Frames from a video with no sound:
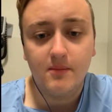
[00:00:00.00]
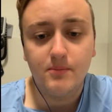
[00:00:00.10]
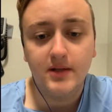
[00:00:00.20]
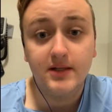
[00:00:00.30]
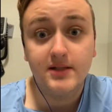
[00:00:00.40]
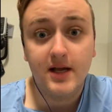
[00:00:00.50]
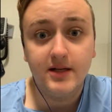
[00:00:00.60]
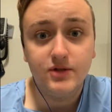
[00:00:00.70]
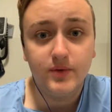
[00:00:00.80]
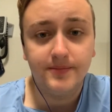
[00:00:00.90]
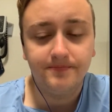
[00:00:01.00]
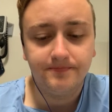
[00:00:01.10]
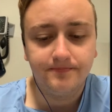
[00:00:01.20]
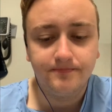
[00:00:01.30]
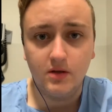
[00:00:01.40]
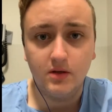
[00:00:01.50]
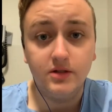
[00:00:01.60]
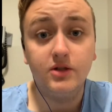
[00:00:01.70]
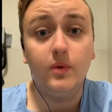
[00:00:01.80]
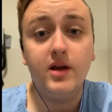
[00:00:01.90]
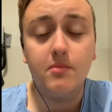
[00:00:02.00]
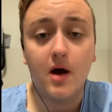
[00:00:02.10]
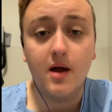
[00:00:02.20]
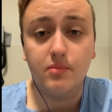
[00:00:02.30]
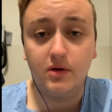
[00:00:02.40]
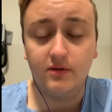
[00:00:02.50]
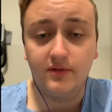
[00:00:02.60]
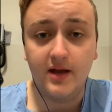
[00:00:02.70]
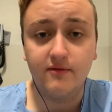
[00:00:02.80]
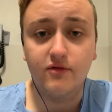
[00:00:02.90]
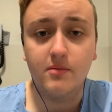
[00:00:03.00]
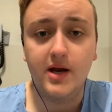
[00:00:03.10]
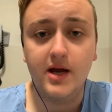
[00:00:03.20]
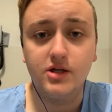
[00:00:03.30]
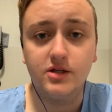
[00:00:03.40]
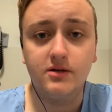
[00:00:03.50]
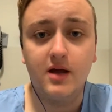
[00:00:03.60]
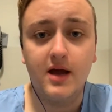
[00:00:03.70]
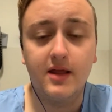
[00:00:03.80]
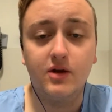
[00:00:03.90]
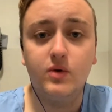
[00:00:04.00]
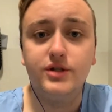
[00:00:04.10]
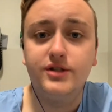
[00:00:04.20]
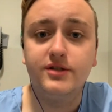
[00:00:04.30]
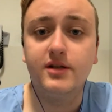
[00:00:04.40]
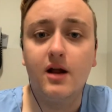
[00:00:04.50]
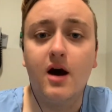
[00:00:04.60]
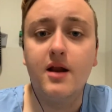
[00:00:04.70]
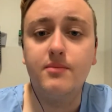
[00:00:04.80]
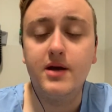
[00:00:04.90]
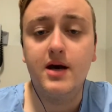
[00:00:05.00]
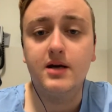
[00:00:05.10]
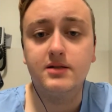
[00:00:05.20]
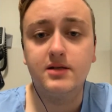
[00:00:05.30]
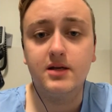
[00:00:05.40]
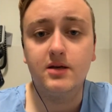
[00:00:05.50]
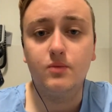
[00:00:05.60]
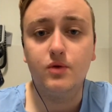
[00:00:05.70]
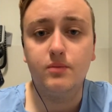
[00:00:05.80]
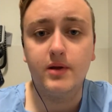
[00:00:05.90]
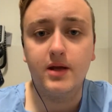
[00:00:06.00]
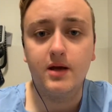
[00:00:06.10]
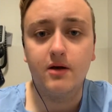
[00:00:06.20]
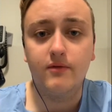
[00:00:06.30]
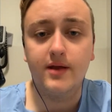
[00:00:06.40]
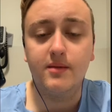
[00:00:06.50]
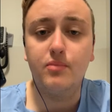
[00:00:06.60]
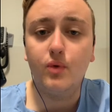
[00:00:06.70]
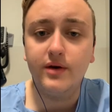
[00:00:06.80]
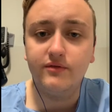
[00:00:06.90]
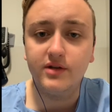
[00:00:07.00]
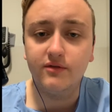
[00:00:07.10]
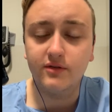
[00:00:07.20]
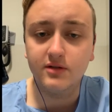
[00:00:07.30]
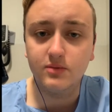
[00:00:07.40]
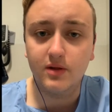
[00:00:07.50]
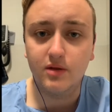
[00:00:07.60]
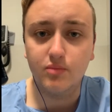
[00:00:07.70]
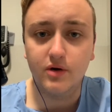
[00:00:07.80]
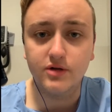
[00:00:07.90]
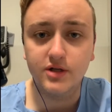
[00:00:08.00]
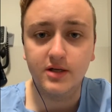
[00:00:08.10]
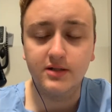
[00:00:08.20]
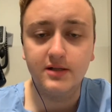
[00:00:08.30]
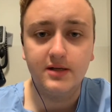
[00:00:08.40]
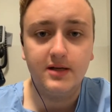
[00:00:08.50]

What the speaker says: But let's get into it. So when you buy a block of land from an agent, the questions that I'd be asking would be around the point of difference with the project.